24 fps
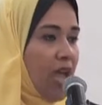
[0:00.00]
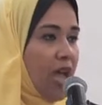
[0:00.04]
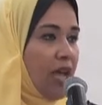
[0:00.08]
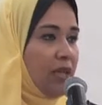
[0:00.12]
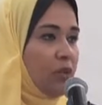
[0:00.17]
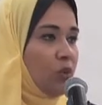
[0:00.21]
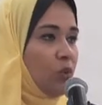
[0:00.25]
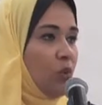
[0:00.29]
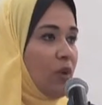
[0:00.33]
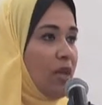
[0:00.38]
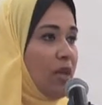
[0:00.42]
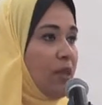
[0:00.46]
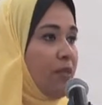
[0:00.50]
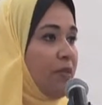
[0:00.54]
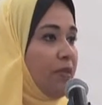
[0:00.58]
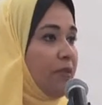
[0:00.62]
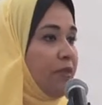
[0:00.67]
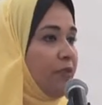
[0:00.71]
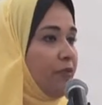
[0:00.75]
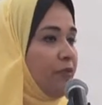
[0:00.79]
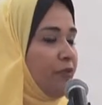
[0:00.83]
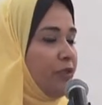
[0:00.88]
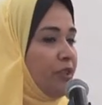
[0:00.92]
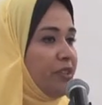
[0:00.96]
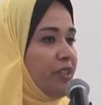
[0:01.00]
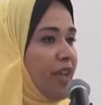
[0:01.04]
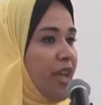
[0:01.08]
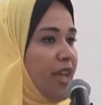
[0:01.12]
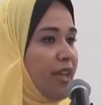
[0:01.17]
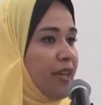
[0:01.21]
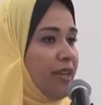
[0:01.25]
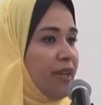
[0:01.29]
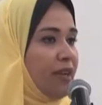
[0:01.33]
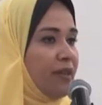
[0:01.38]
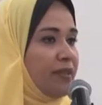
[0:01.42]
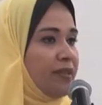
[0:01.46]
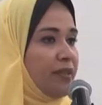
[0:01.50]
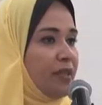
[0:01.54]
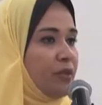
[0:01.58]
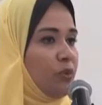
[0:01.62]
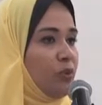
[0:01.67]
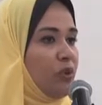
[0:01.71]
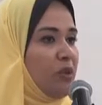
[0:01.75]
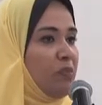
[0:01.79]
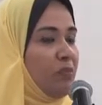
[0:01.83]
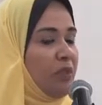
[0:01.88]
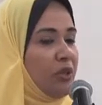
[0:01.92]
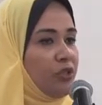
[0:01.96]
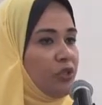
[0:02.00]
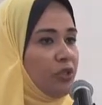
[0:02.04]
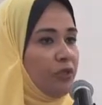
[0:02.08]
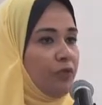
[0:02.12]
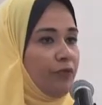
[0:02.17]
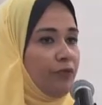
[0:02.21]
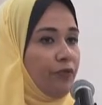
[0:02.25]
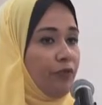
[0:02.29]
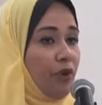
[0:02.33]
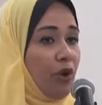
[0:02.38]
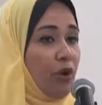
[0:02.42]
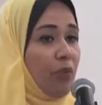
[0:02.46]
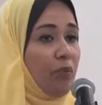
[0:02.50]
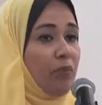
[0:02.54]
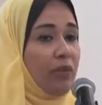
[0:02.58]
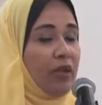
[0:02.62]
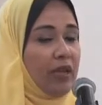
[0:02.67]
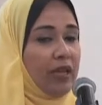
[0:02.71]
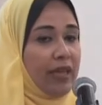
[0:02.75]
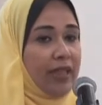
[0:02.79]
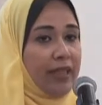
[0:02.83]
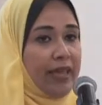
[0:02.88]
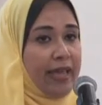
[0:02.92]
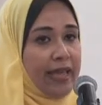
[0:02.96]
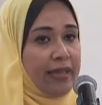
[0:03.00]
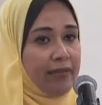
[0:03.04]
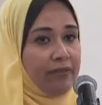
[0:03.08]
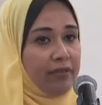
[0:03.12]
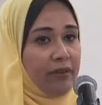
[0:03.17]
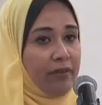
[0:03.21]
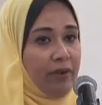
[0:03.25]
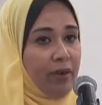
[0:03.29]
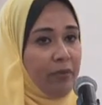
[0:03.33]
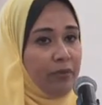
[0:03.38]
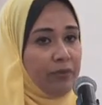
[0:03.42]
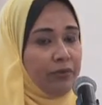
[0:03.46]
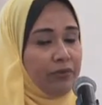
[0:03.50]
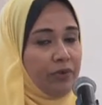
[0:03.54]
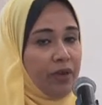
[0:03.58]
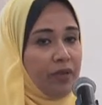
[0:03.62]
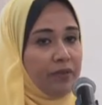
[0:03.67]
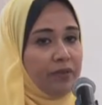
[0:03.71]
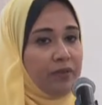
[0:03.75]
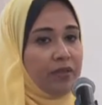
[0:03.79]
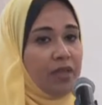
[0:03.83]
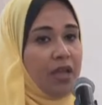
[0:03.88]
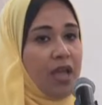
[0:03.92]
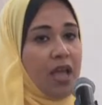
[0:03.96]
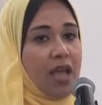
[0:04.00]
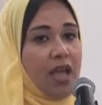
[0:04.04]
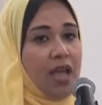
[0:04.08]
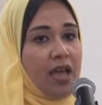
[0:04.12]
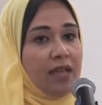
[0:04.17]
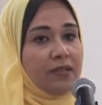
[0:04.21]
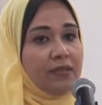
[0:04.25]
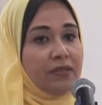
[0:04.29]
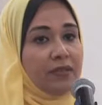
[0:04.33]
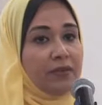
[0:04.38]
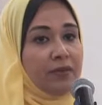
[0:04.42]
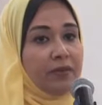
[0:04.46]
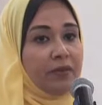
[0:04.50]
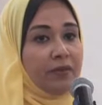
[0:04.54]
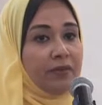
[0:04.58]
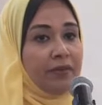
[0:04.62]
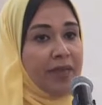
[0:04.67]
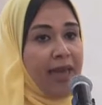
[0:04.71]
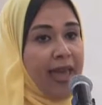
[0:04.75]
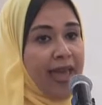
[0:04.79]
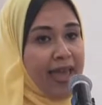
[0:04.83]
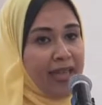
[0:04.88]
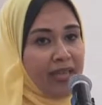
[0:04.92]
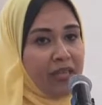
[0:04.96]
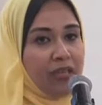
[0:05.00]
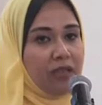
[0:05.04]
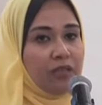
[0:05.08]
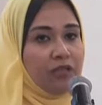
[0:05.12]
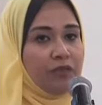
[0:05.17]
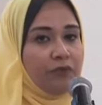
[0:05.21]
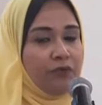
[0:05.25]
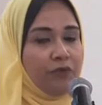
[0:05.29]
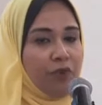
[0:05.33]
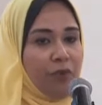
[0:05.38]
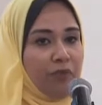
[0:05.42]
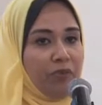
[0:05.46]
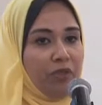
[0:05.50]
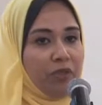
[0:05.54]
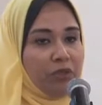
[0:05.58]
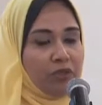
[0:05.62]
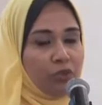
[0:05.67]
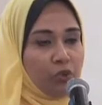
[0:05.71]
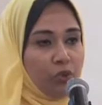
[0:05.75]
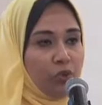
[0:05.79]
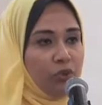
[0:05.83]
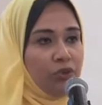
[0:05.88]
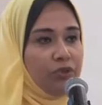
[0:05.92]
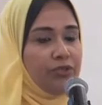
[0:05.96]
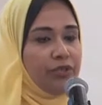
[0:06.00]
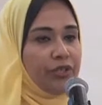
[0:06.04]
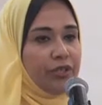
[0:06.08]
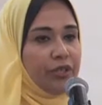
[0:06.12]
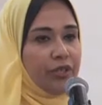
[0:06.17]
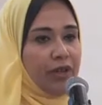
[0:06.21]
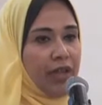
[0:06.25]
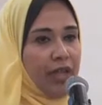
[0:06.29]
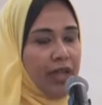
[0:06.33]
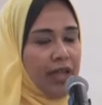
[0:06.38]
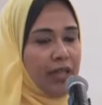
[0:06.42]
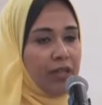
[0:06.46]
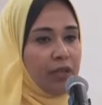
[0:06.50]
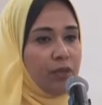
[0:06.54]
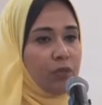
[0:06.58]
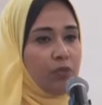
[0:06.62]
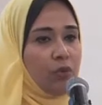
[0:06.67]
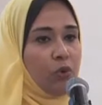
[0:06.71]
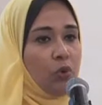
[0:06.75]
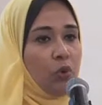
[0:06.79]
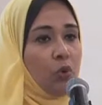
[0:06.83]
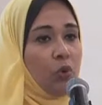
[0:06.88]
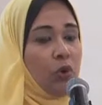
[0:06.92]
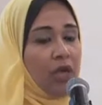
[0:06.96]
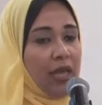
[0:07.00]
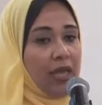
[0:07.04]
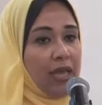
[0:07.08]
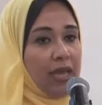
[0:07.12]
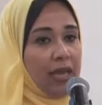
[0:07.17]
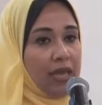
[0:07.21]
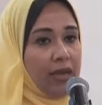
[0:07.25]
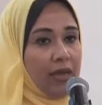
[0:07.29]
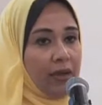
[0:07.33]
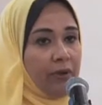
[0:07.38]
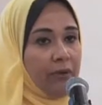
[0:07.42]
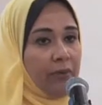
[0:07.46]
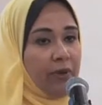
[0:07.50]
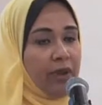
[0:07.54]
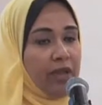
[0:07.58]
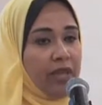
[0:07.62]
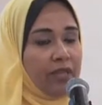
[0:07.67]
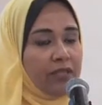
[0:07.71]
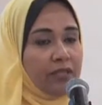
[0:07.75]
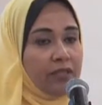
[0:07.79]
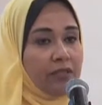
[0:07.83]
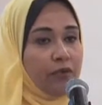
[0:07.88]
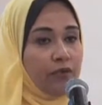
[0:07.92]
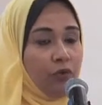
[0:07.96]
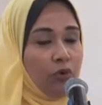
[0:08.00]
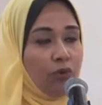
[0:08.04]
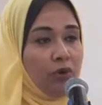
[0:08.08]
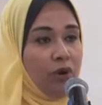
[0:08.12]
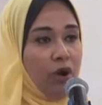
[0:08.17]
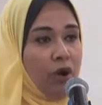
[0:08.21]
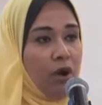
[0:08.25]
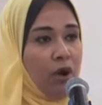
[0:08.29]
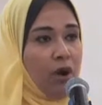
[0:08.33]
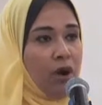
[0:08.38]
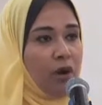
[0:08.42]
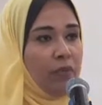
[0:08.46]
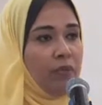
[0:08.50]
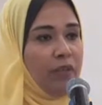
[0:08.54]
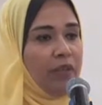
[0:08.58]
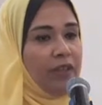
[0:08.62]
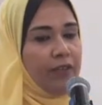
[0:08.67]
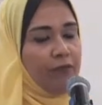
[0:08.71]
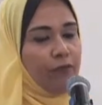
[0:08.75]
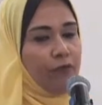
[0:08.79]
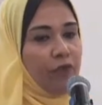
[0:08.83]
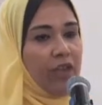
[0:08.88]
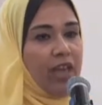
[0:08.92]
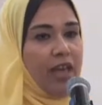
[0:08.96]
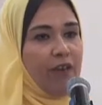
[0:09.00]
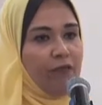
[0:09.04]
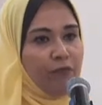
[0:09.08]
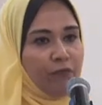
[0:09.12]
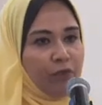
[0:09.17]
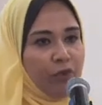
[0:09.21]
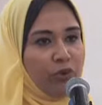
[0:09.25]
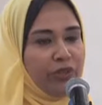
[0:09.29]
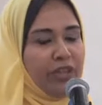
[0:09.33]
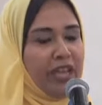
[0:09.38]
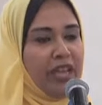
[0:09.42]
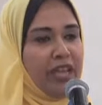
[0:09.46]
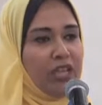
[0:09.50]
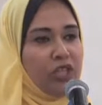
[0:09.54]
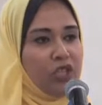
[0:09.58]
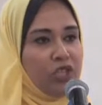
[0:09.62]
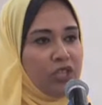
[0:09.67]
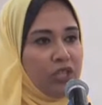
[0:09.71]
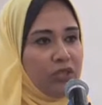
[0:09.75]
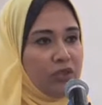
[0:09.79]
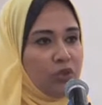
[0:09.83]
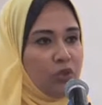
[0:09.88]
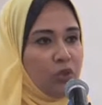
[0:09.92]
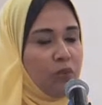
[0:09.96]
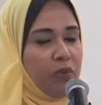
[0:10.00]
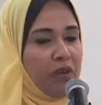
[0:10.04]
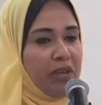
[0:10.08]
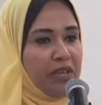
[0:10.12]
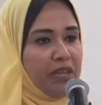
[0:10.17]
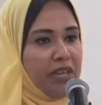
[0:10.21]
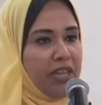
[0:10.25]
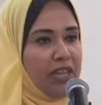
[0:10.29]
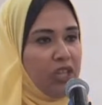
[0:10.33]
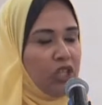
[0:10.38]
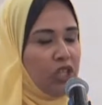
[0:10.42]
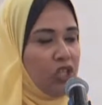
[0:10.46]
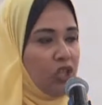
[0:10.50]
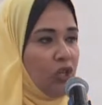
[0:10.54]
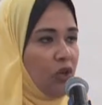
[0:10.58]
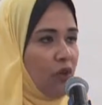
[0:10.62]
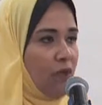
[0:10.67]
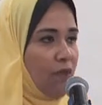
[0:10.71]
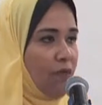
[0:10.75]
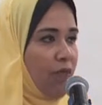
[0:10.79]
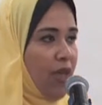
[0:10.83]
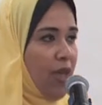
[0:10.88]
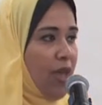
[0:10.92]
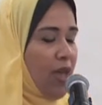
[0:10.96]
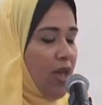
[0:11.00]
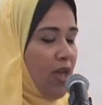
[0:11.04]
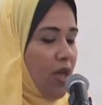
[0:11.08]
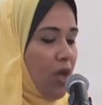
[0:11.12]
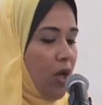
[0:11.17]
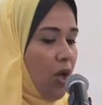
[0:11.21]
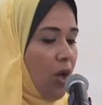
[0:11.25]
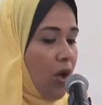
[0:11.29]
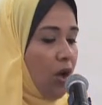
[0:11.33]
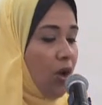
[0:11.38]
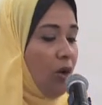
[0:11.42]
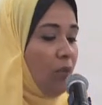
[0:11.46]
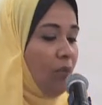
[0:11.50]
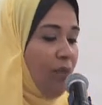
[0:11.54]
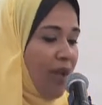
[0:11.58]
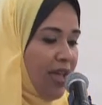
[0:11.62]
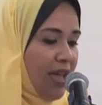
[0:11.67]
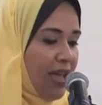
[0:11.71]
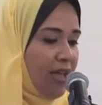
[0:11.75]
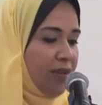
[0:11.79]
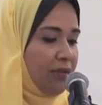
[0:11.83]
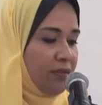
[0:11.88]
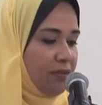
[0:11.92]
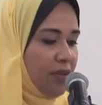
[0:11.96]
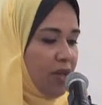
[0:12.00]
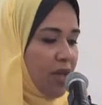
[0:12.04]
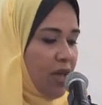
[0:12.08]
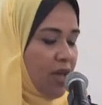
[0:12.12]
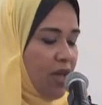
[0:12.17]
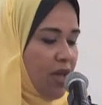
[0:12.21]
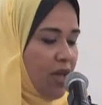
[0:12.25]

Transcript: As well, the different angles that we measure from the hand grip strength, as the angles from the shoulder, elbow, wrist, forearm, if we have pronation, supination of the arm, and